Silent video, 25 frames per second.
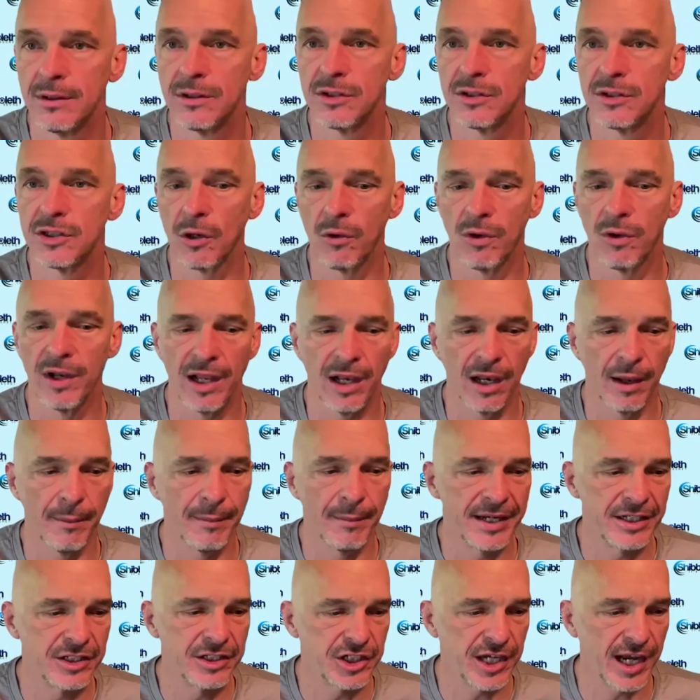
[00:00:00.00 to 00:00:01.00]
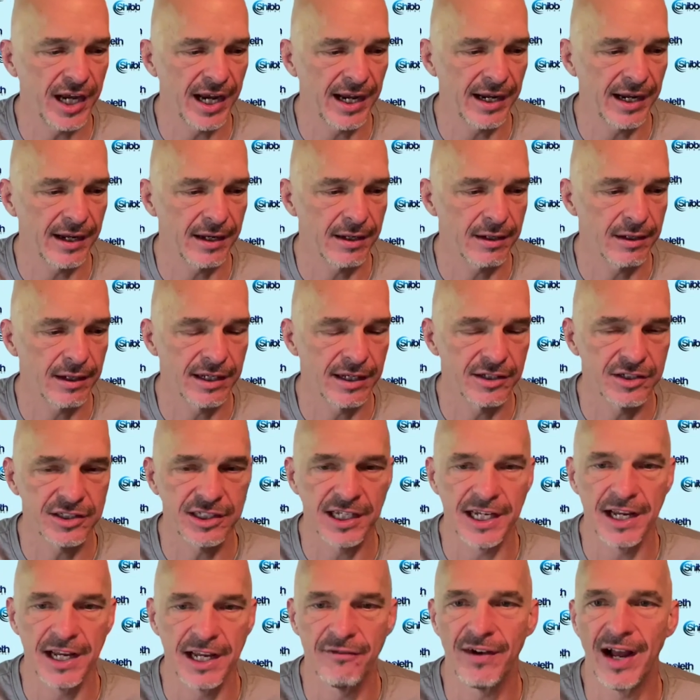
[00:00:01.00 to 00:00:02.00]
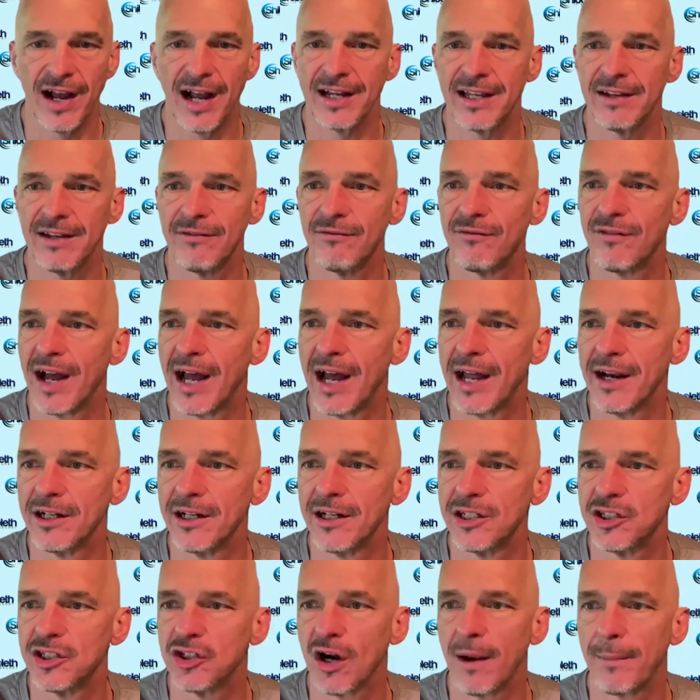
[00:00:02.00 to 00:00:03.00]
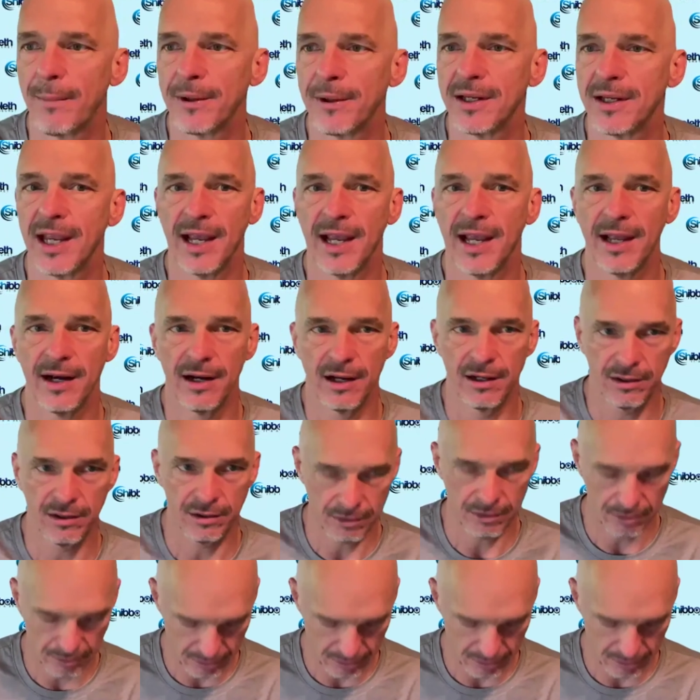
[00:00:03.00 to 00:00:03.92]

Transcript: So let, let me check and see if I can find a Tropicana